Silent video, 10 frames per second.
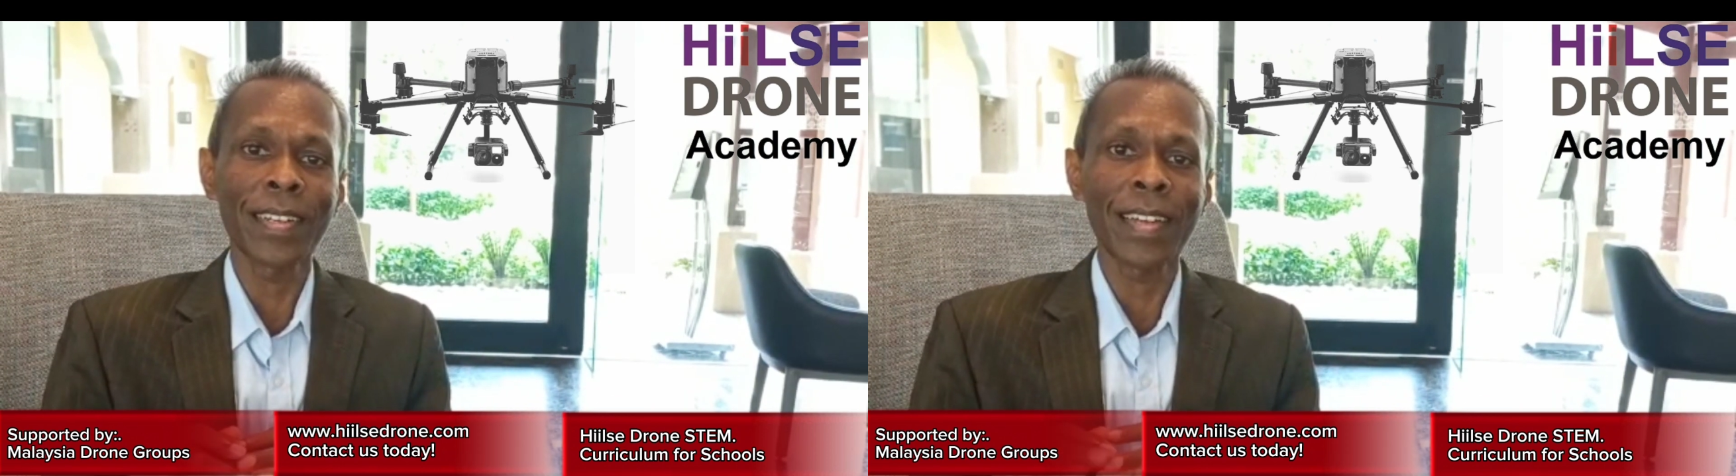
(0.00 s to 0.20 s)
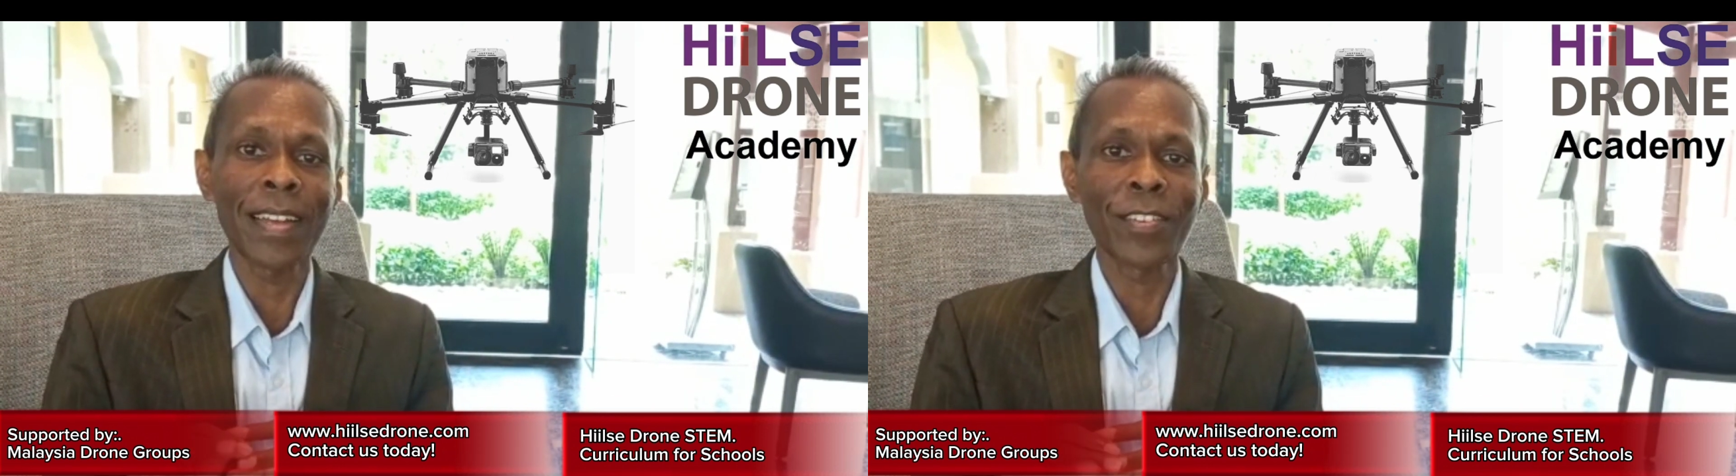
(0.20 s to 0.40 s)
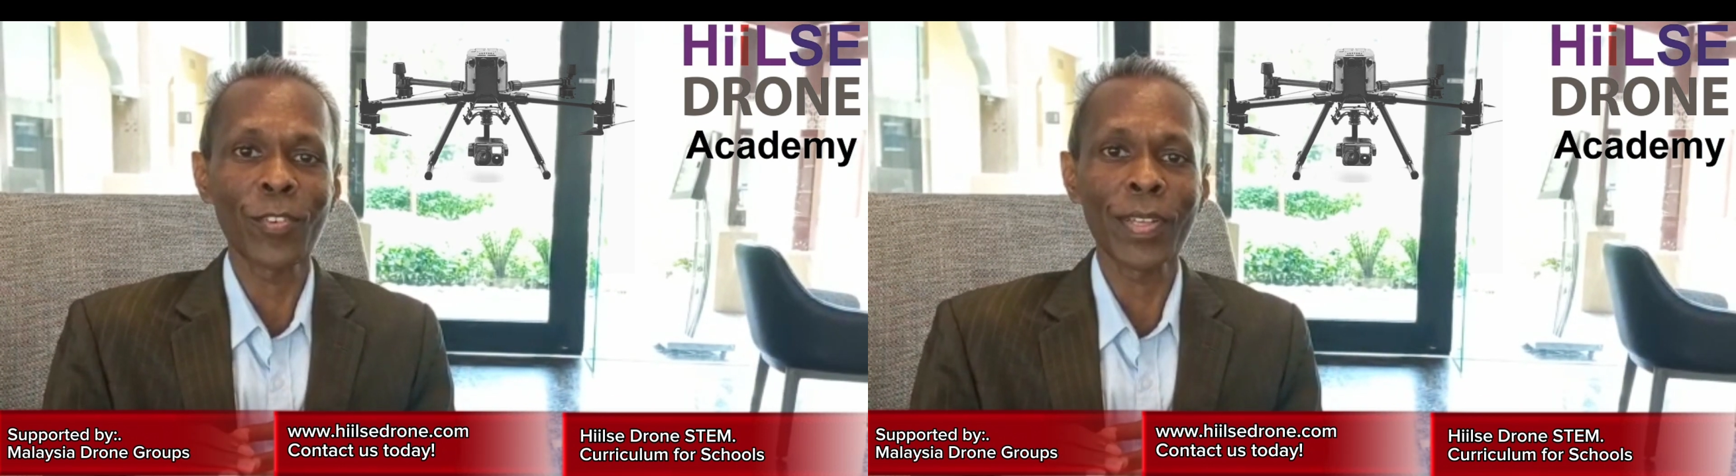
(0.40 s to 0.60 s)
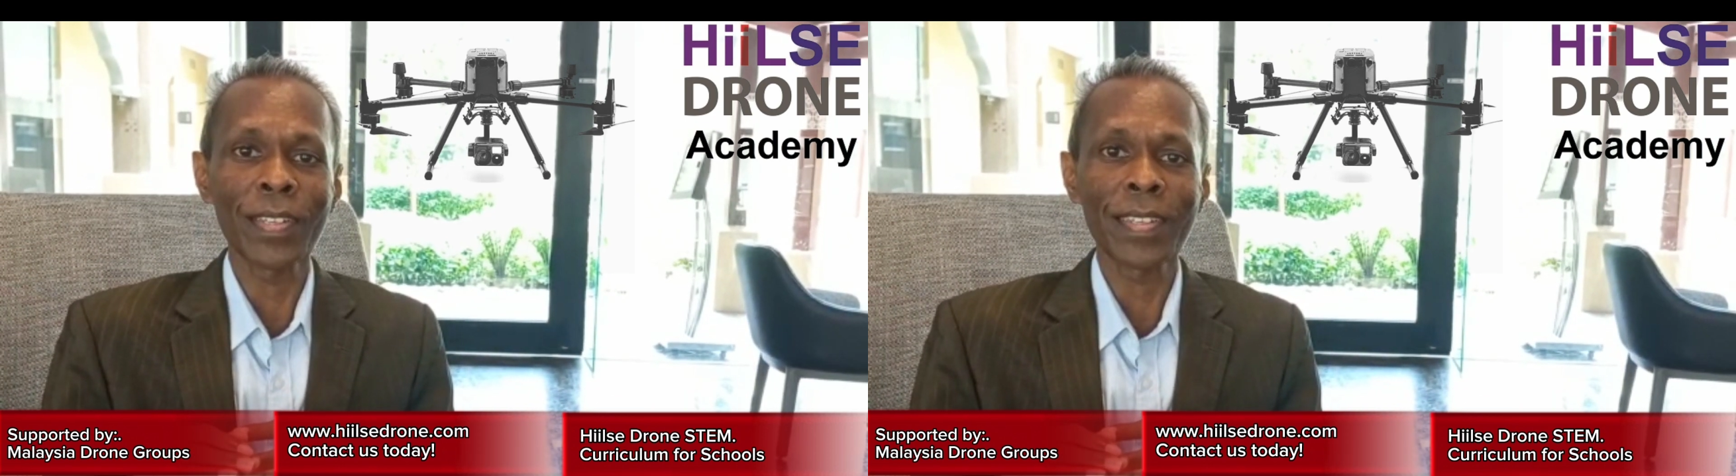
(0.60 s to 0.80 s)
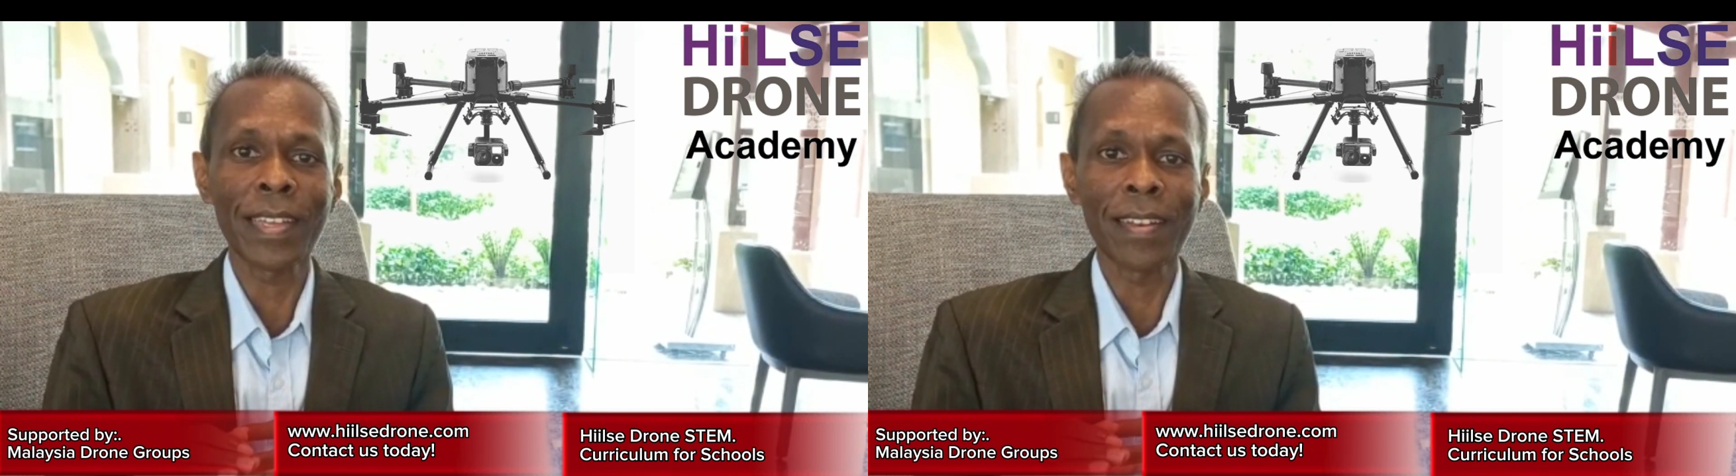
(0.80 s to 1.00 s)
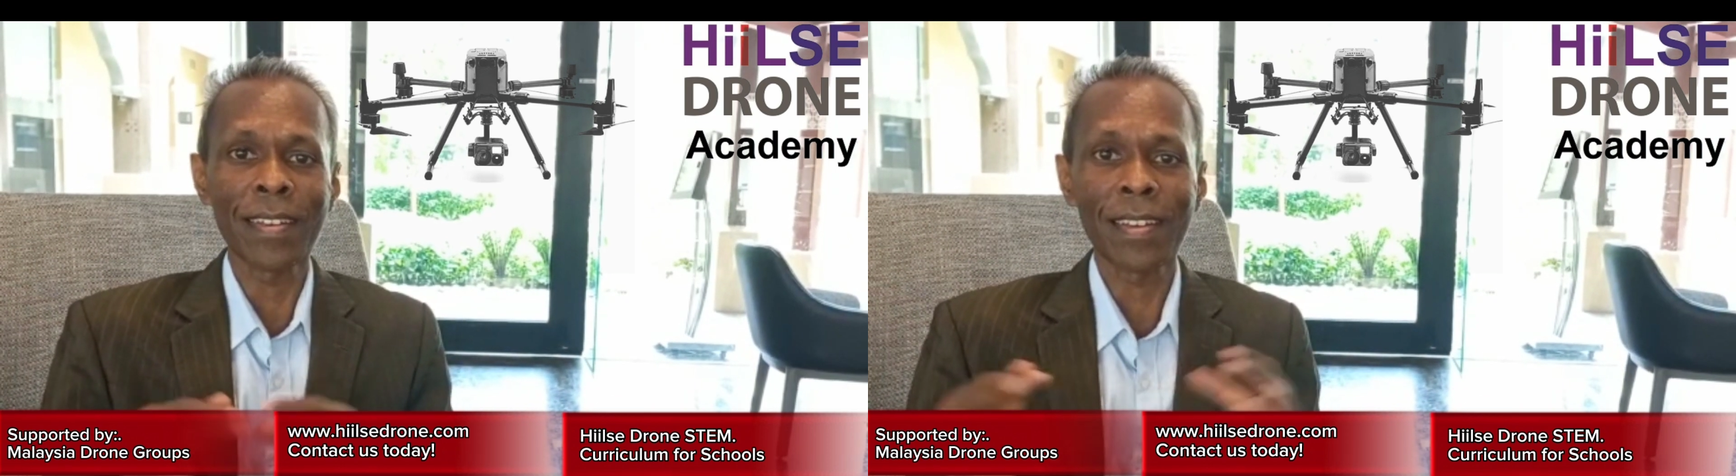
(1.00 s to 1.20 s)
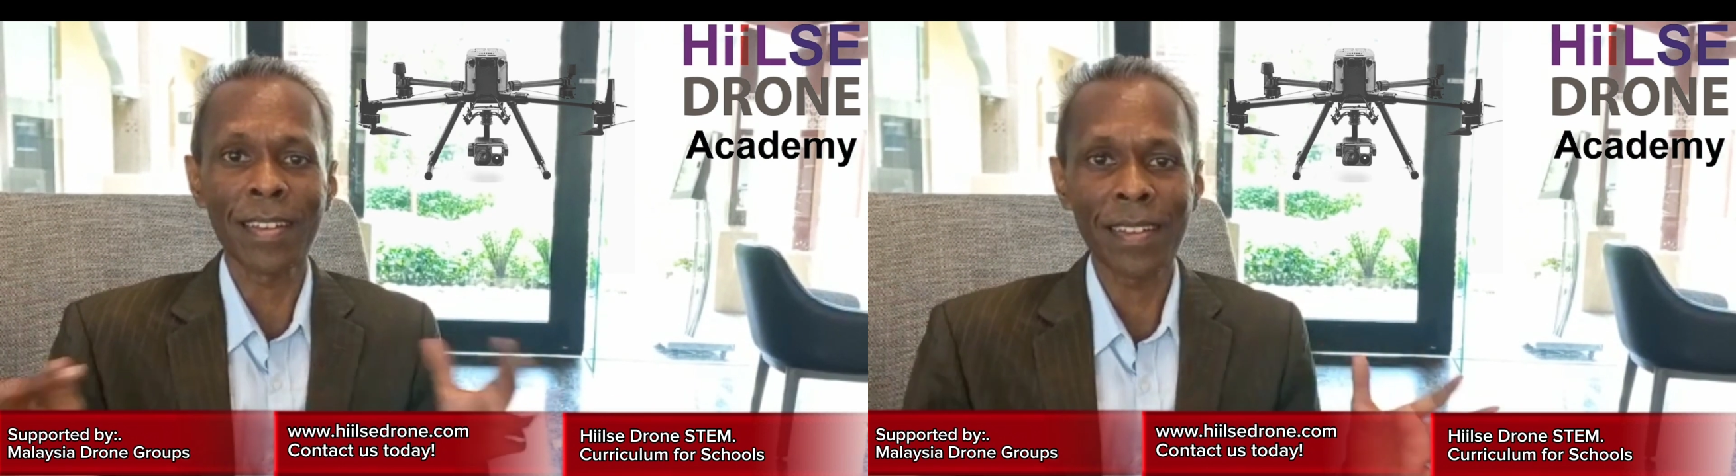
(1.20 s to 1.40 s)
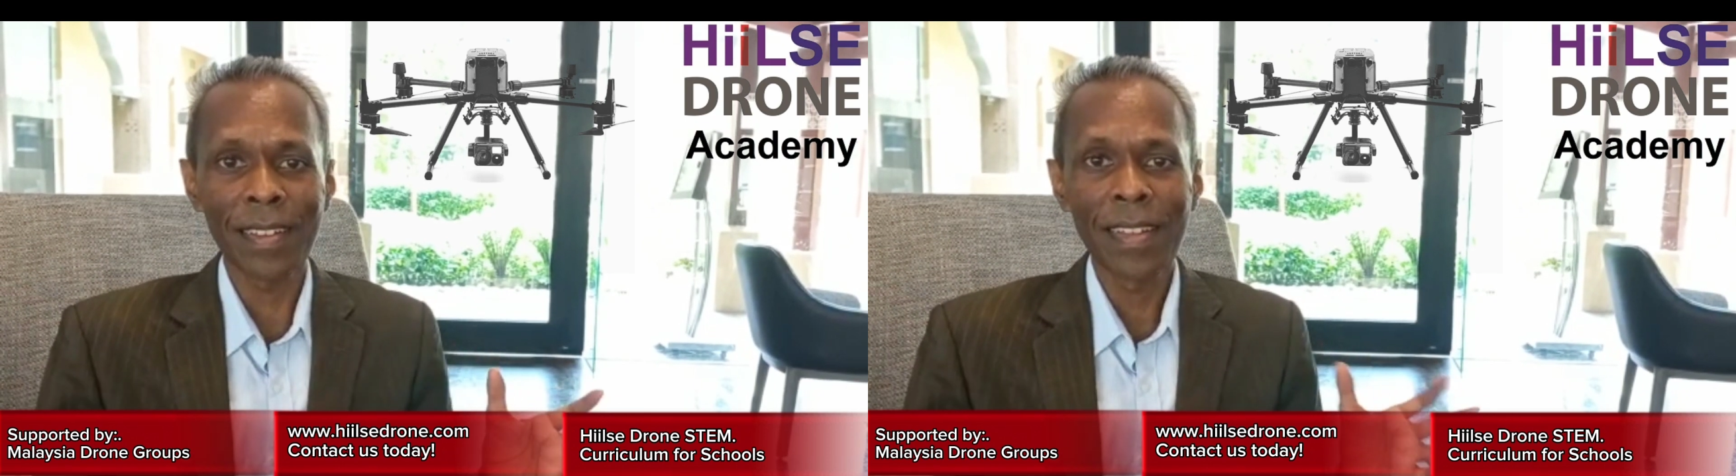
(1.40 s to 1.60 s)
countries in
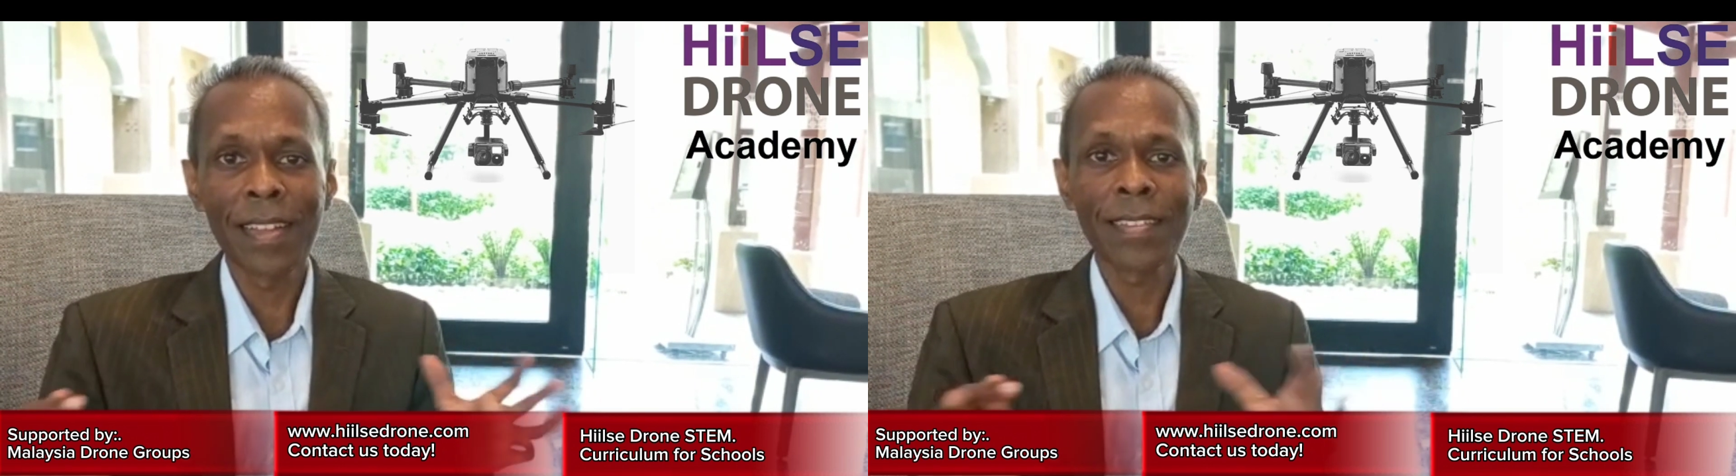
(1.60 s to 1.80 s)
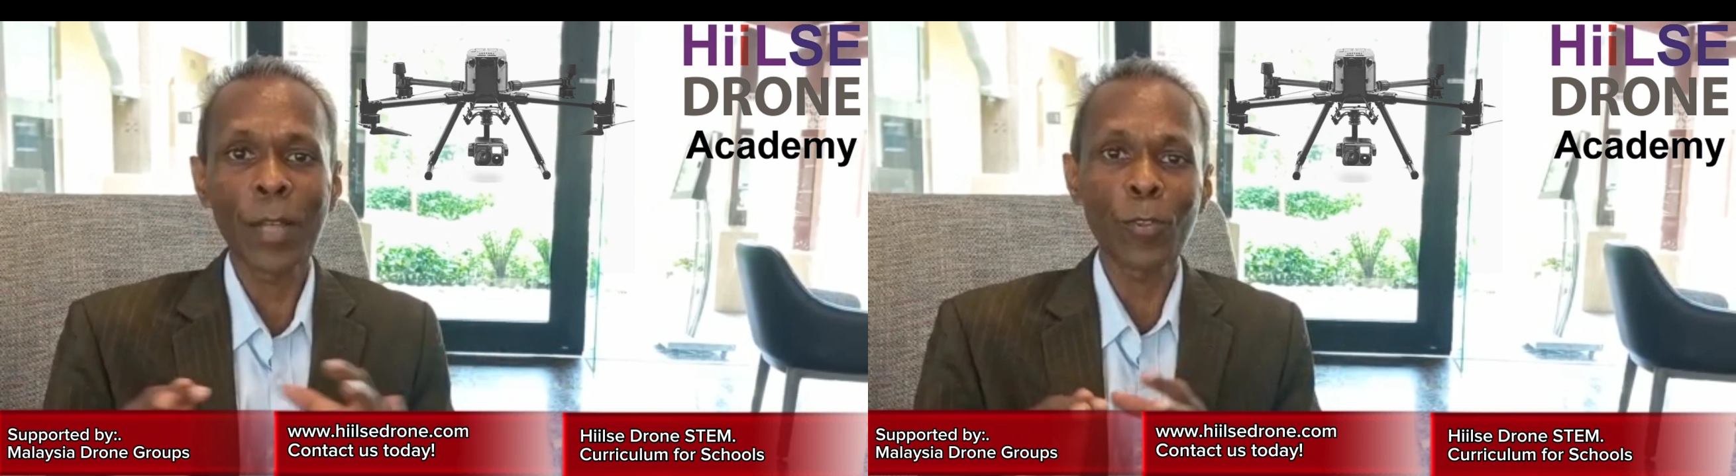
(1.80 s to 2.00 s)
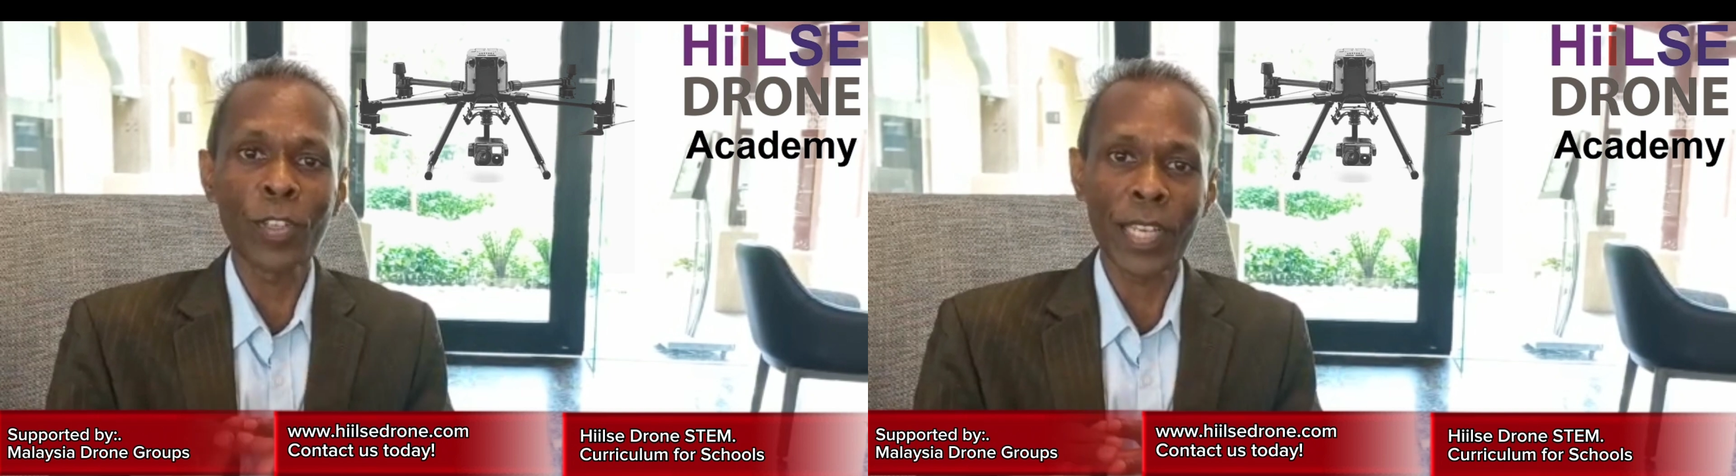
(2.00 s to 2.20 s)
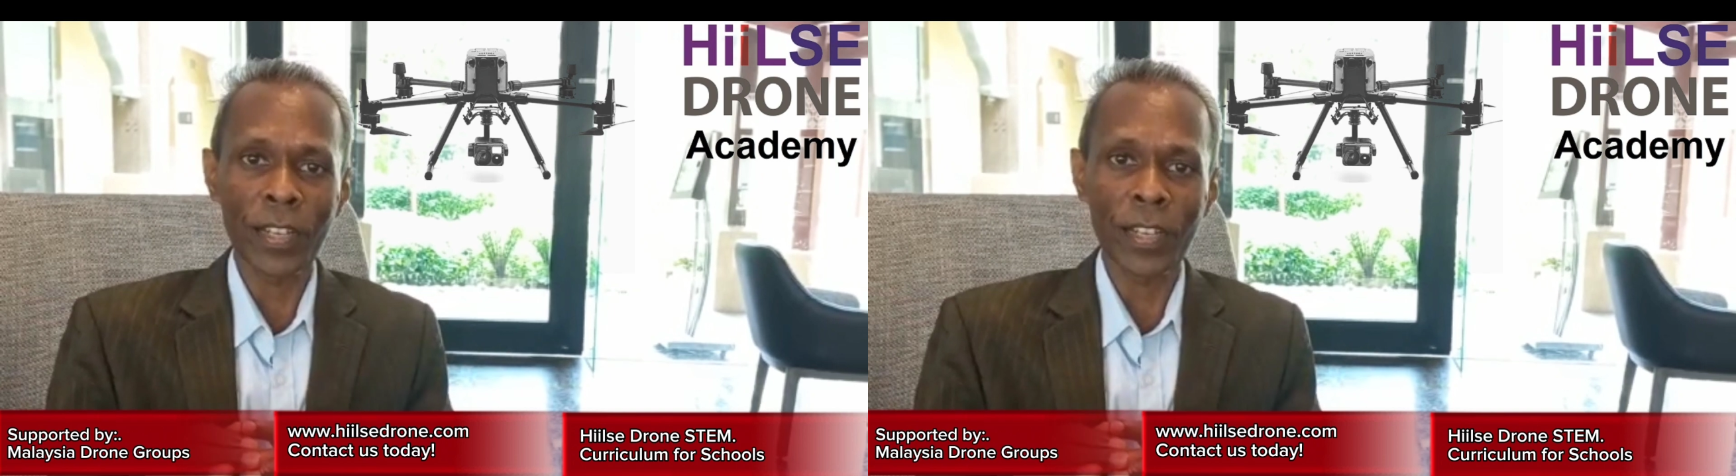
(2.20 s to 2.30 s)
Southeast